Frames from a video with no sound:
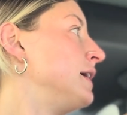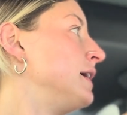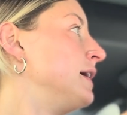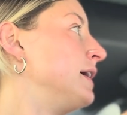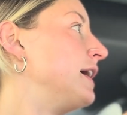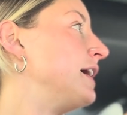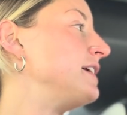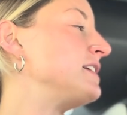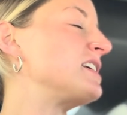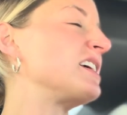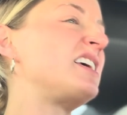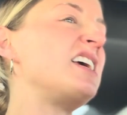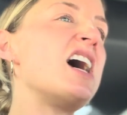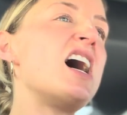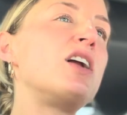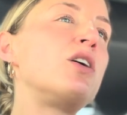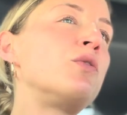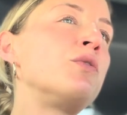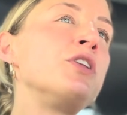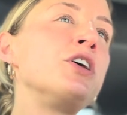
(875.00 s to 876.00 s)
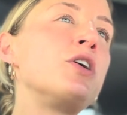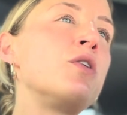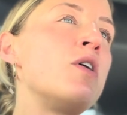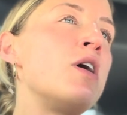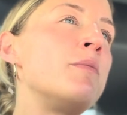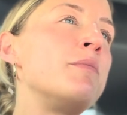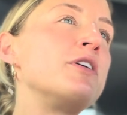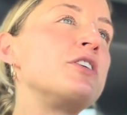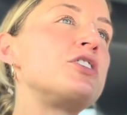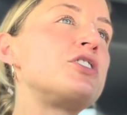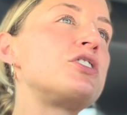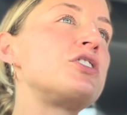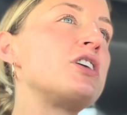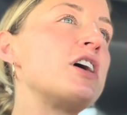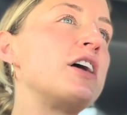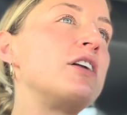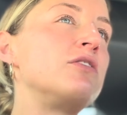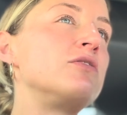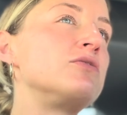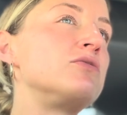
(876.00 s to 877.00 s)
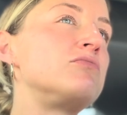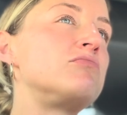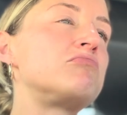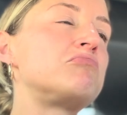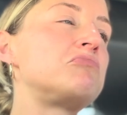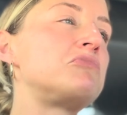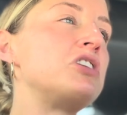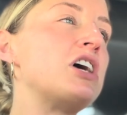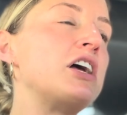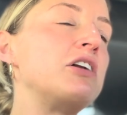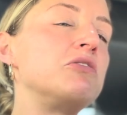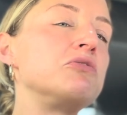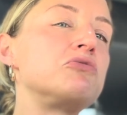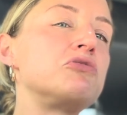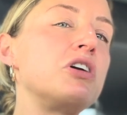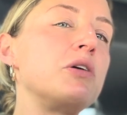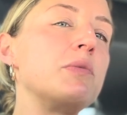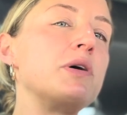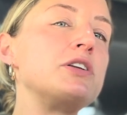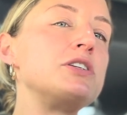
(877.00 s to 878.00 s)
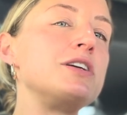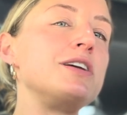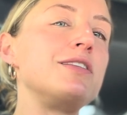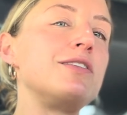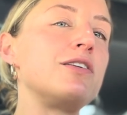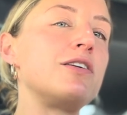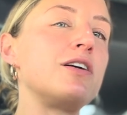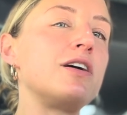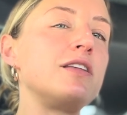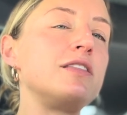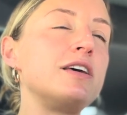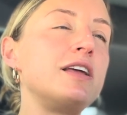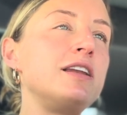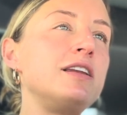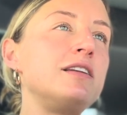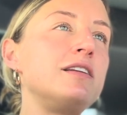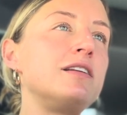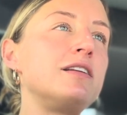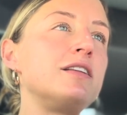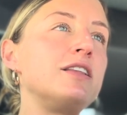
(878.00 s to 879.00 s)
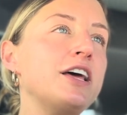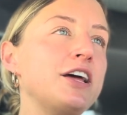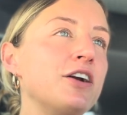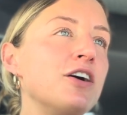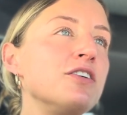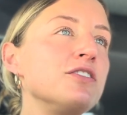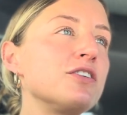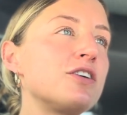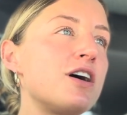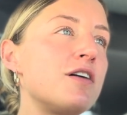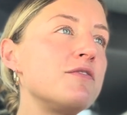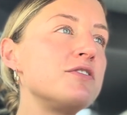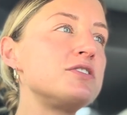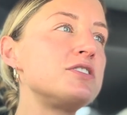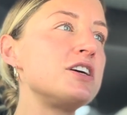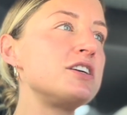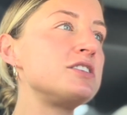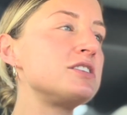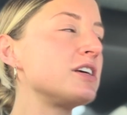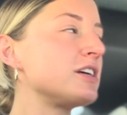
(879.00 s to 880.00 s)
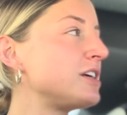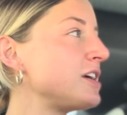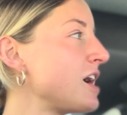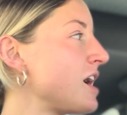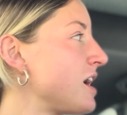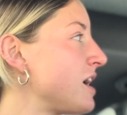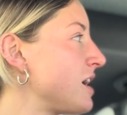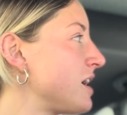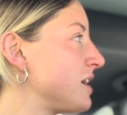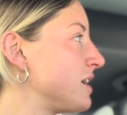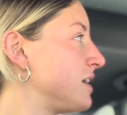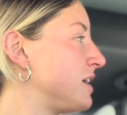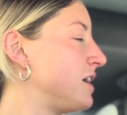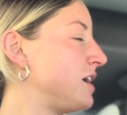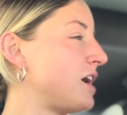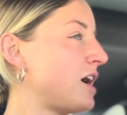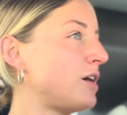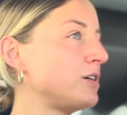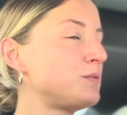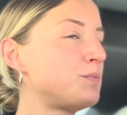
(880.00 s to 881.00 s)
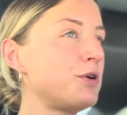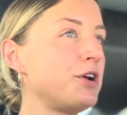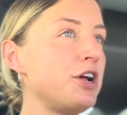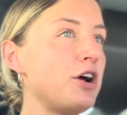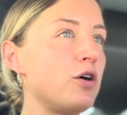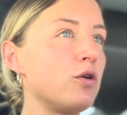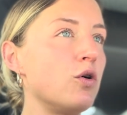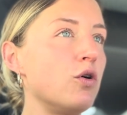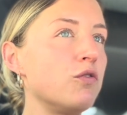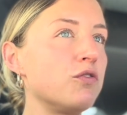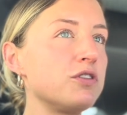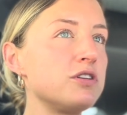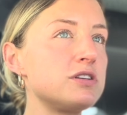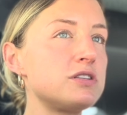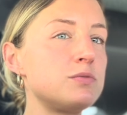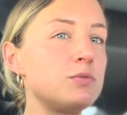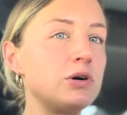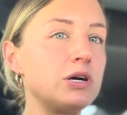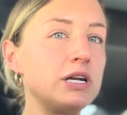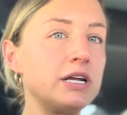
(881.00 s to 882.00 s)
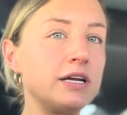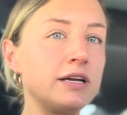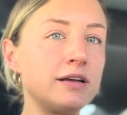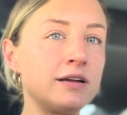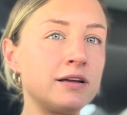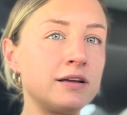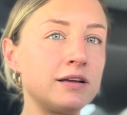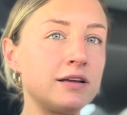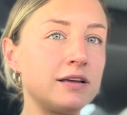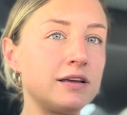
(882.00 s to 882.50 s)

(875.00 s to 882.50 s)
And he's like, yeah, I don't really go out much, I don't drink much either. And then later on in the conversation, he's like, yeah, I was pretty hungover this morning.